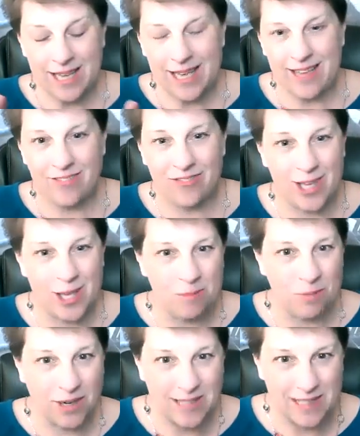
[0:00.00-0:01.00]
He
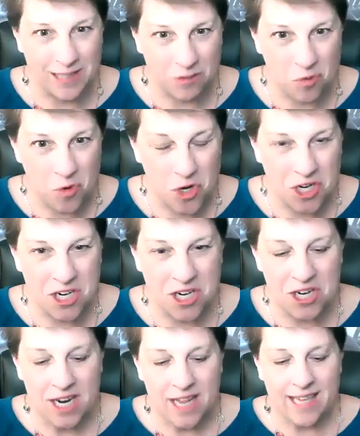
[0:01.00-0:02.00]
brings them water.